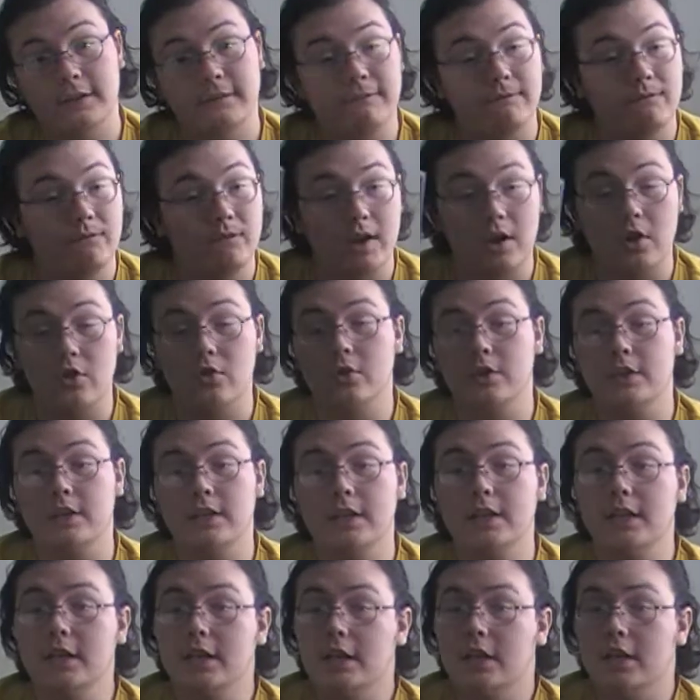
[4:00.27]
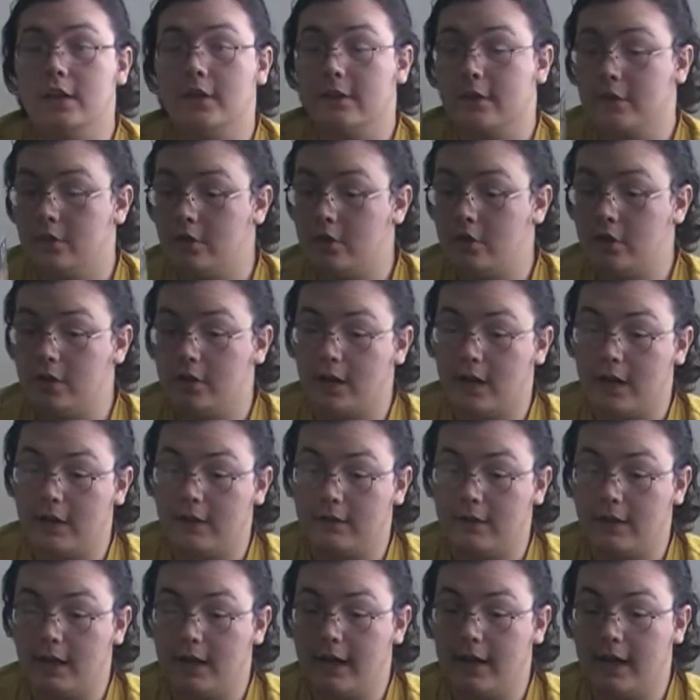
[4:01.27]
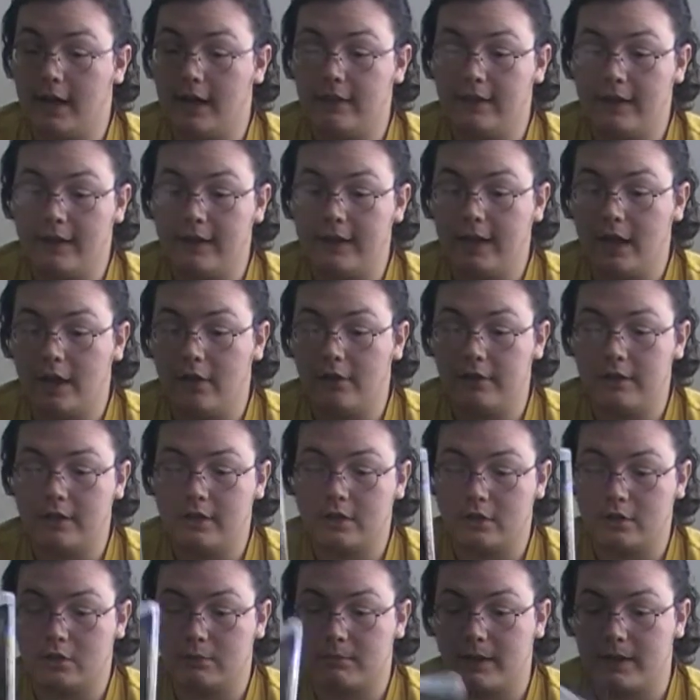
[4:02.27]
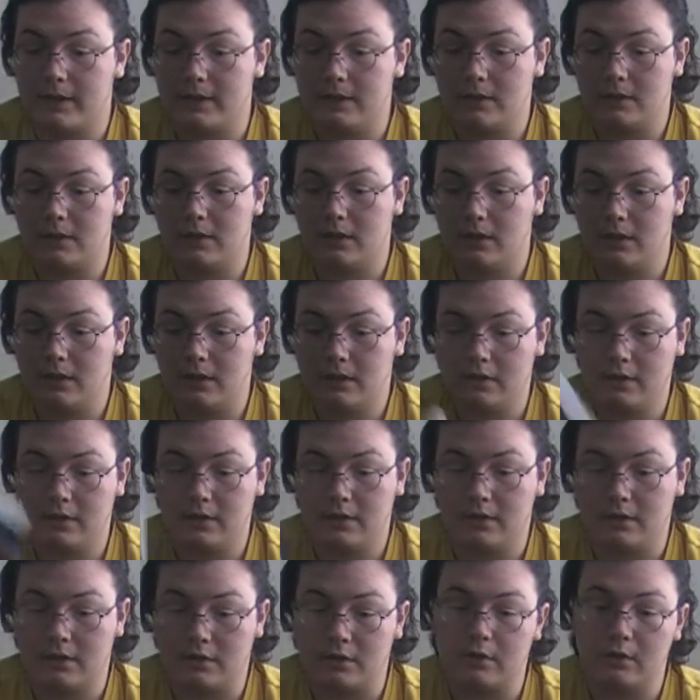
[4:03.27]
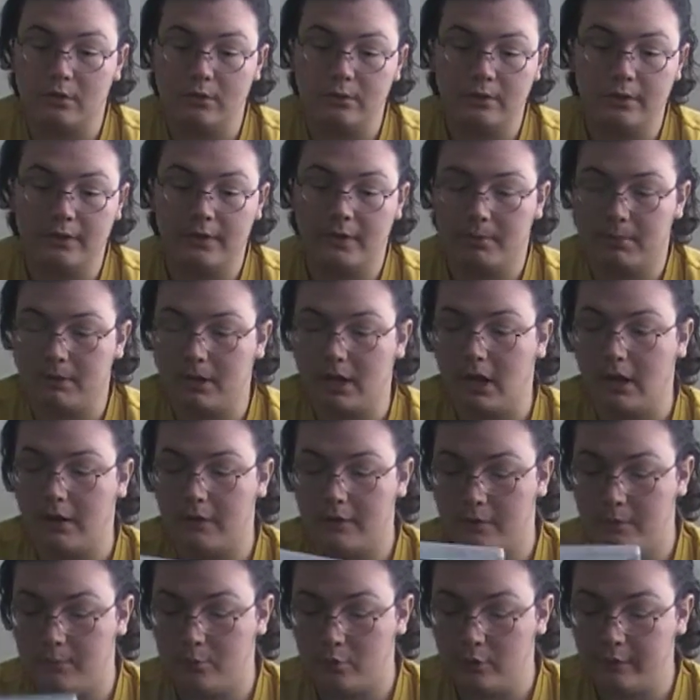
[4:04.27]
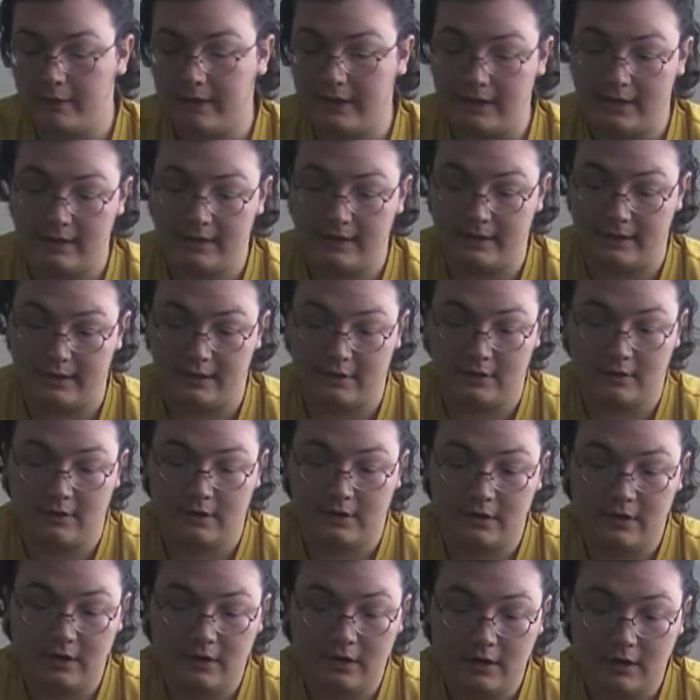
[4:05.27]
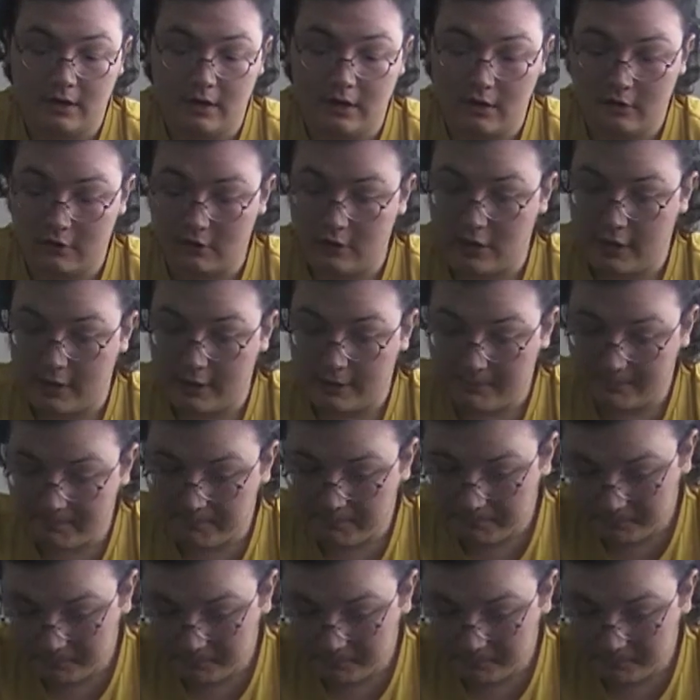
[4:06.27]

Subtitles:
very good. I like how they basically concluded the plot of the movie in here. Alright.